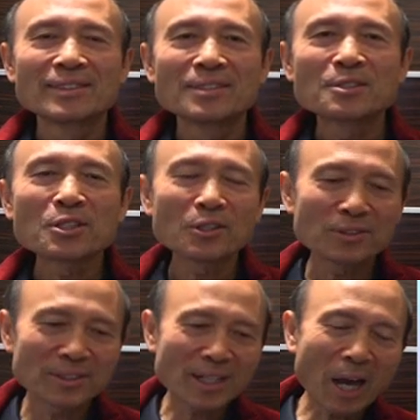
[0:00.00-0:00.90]
So
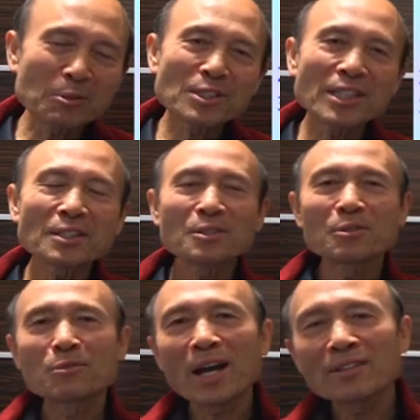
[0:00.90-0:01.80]
I would say to the
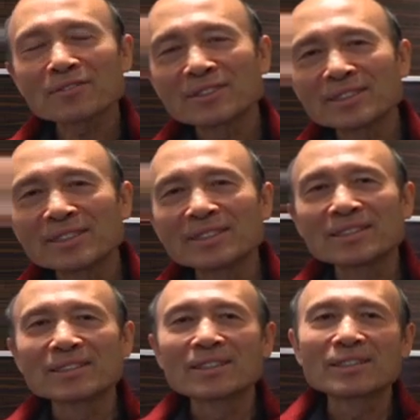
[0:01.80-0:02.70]
wife,
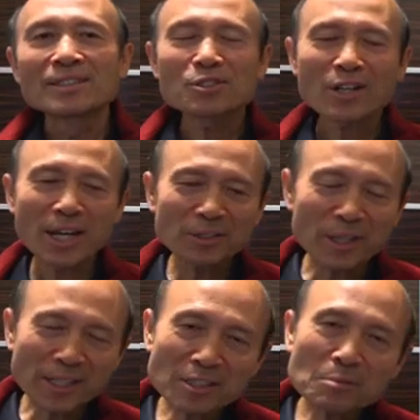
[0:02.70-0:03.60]
try to
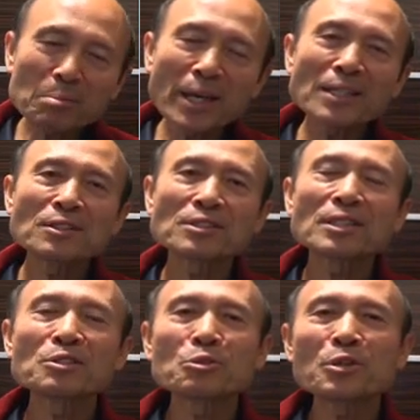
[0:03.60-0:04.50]
explain your
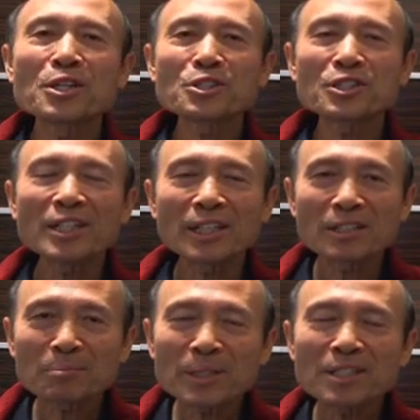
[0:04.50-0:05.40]
situation in
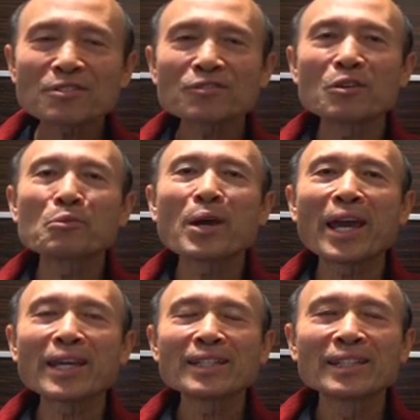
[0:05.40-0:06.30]
a peaceful
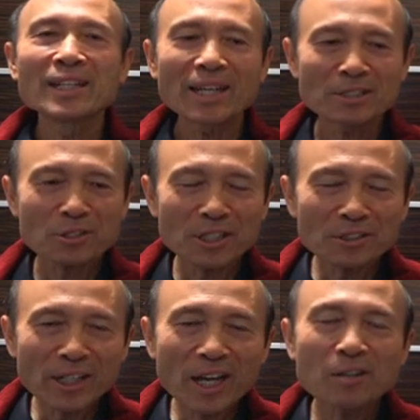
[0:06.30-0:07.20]
way and try to
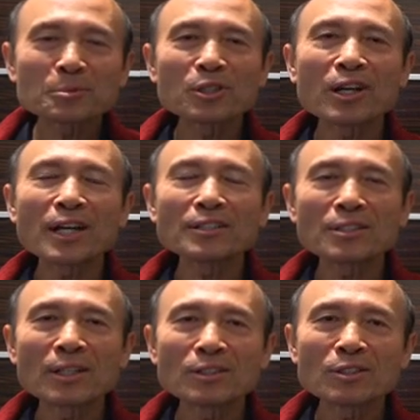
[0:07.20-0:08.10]
help your, under,
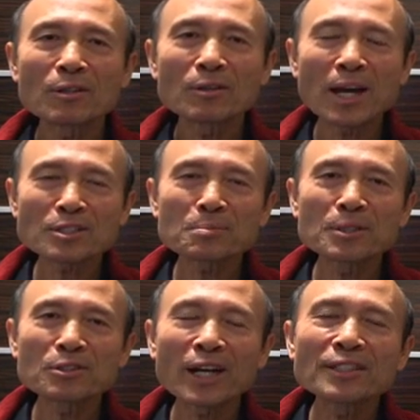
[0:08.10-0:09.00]
your
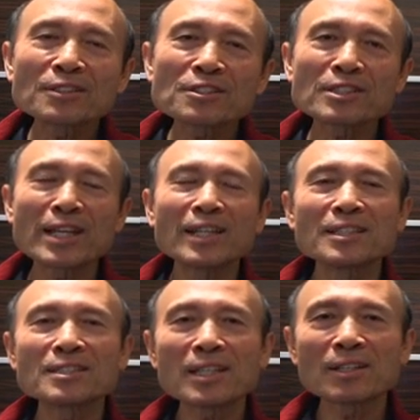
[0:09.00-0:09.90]
husband to understand
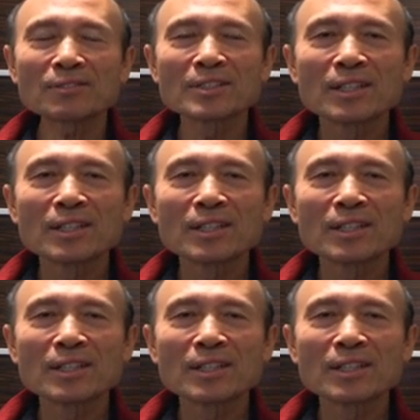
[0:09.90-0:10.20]
instead of